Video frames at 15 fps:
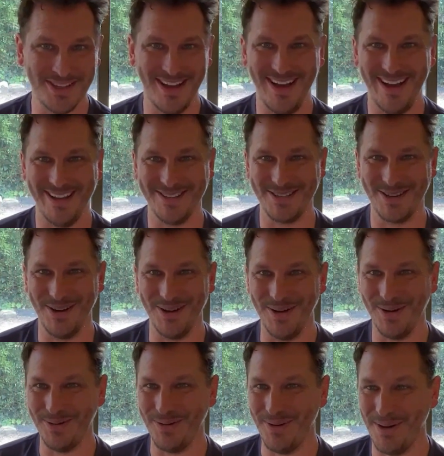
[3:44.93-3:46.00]
And
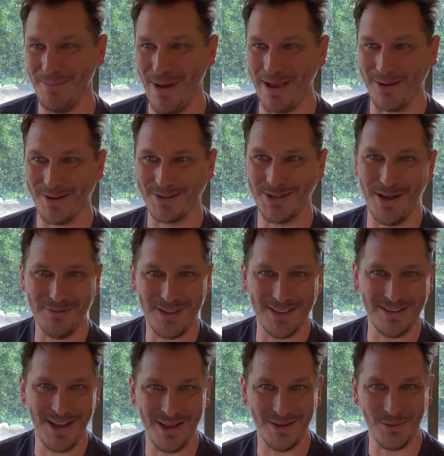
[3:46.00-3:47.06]
so Microsoft
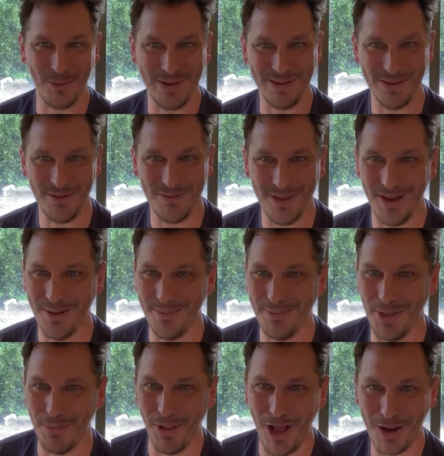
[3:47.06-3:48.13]
had gotten wind of
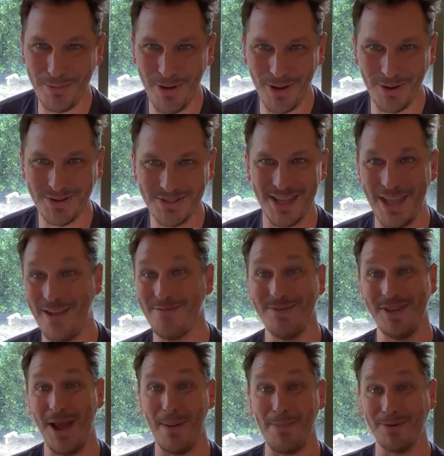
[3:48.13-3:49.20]
the blog post. They gave me
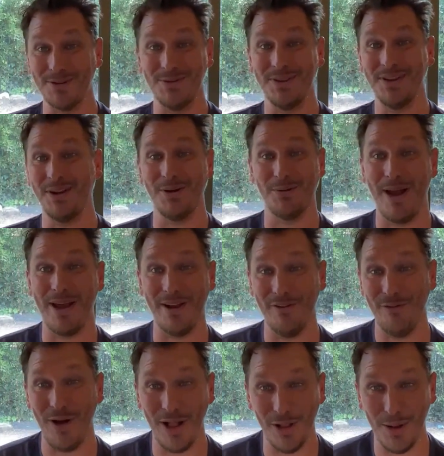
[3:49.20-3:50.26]
the opportunity to write a
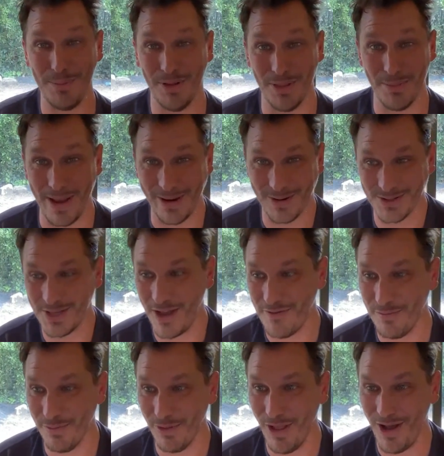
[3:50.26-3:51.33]
follow-up on the
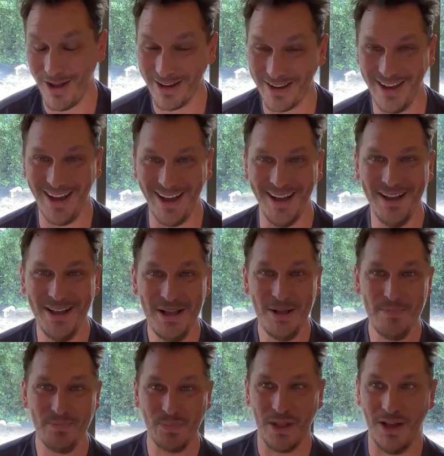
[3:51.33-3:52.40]
Microsoft blog, a
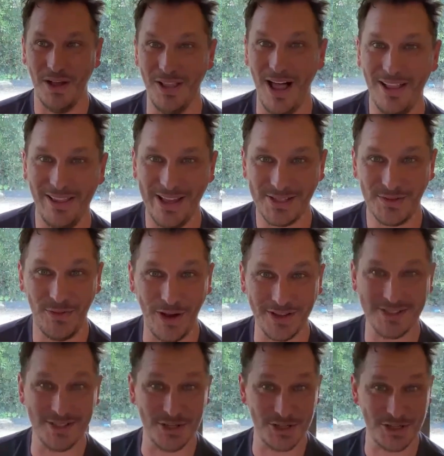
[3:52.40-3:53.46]
lot less
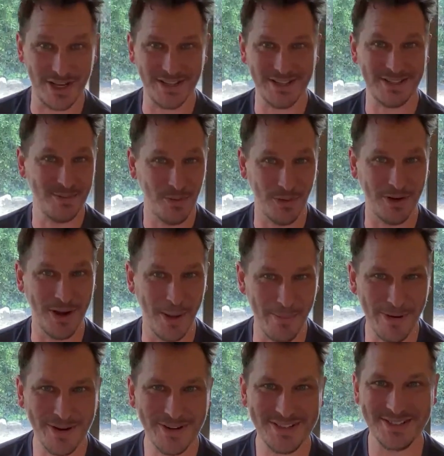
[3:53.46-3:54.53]
and more numbers.